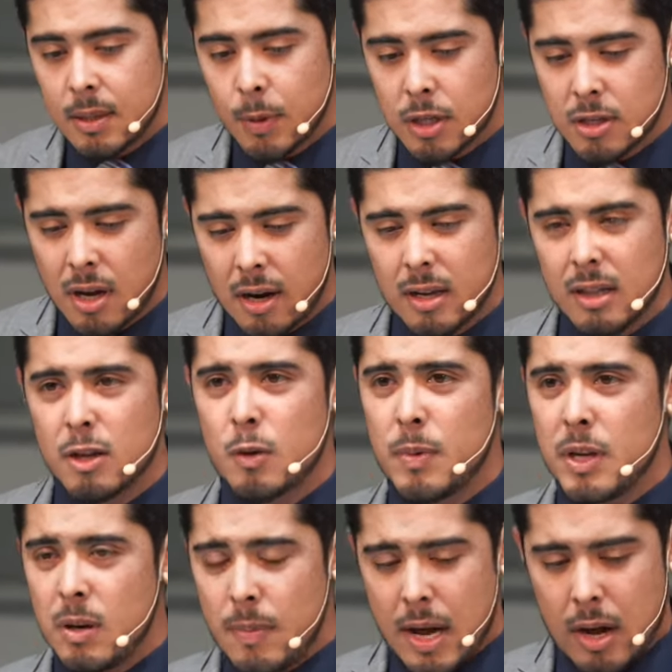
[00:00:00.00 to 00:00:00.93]
I'm going to talk a little
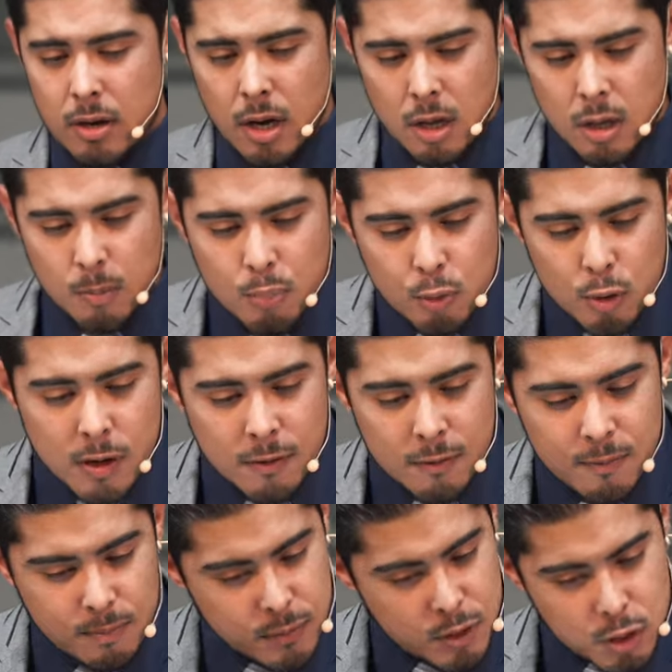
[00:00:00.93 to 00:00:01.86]
bit about
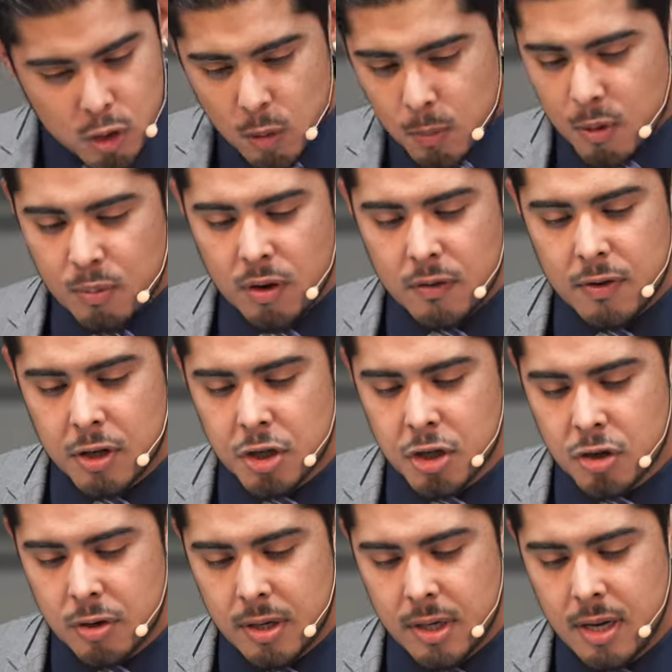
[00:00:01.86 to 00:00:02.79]
brief, super brief
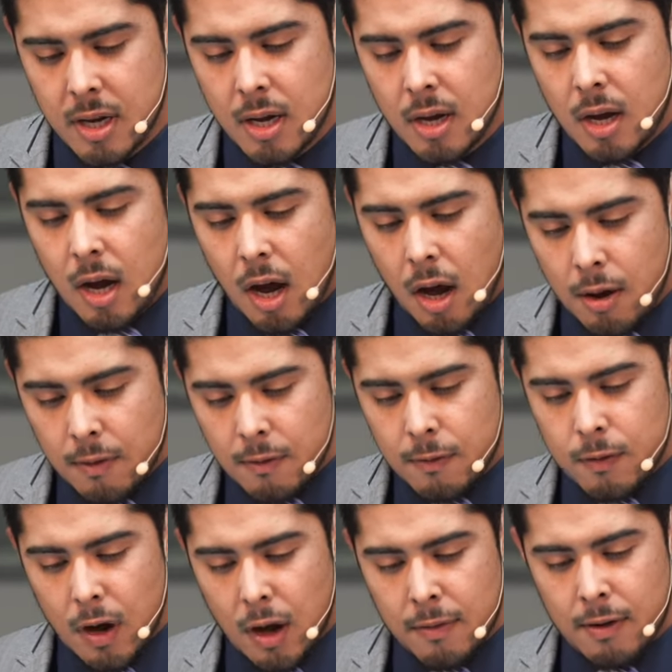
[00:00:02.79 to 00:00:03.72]
history,
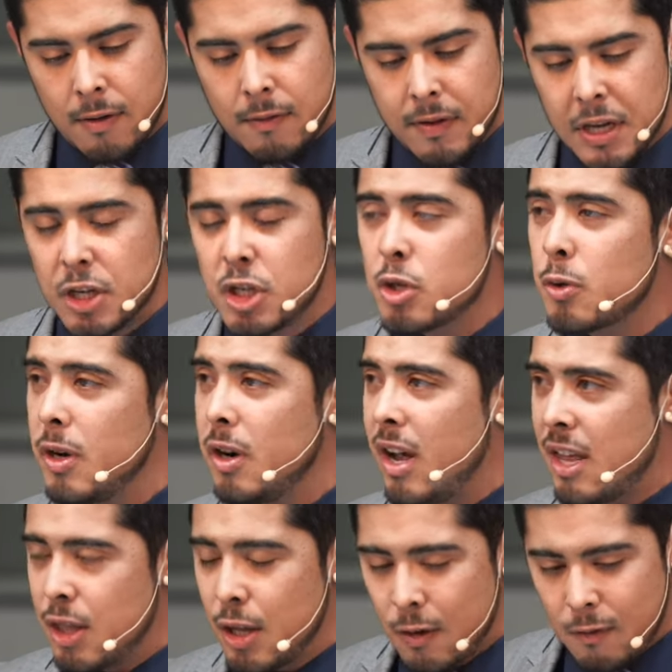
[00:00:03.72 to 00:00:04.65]
of, of, of Israel
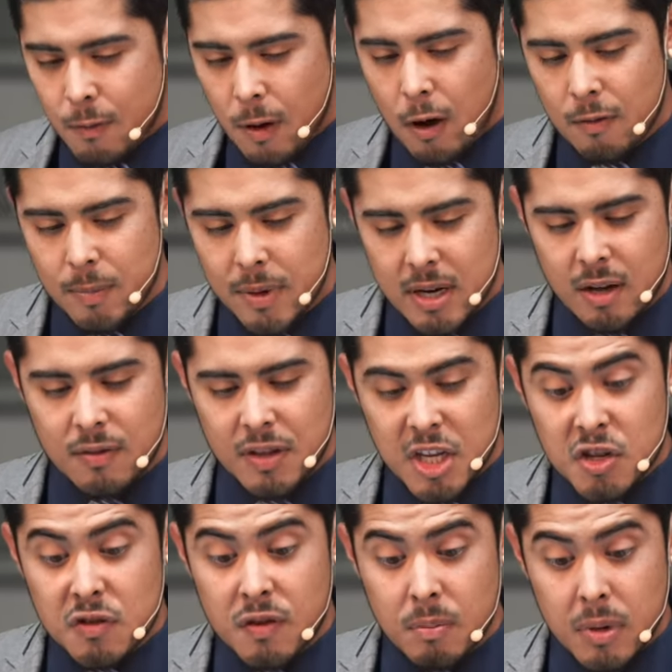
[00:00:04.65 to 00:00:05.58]
and the involvement of
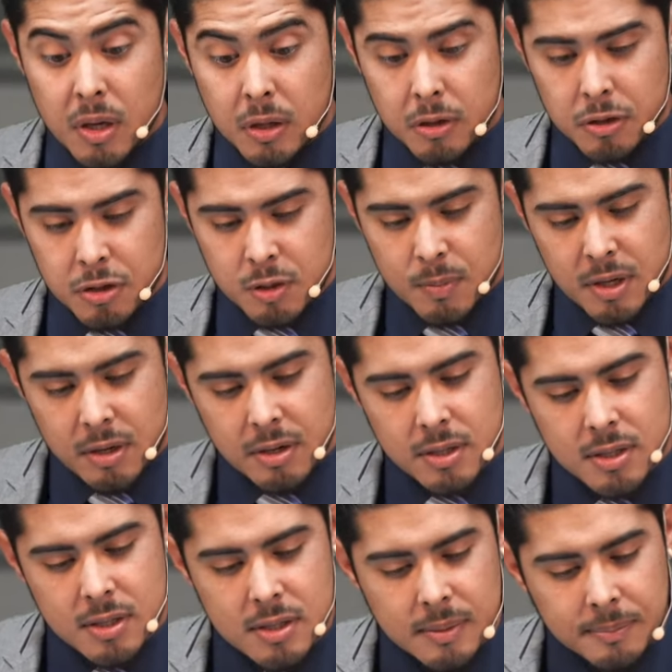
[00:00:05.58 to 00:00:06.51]
these familiar
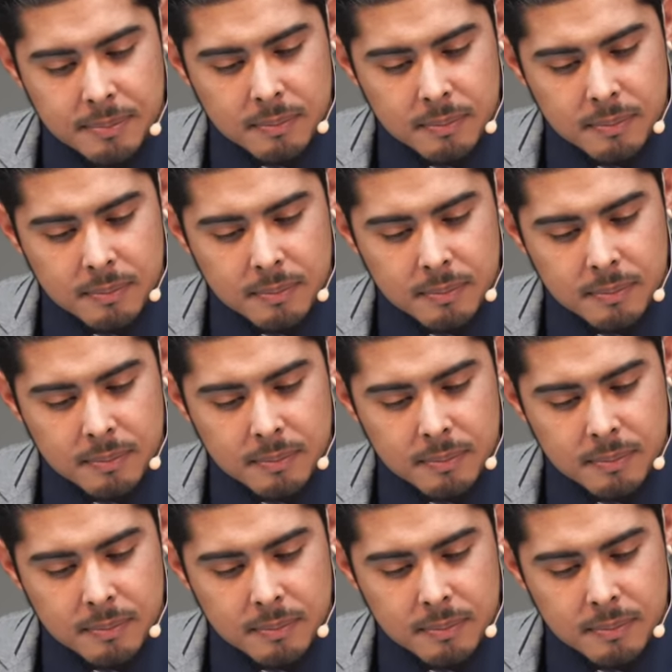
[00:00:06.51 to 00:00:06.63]
spirits.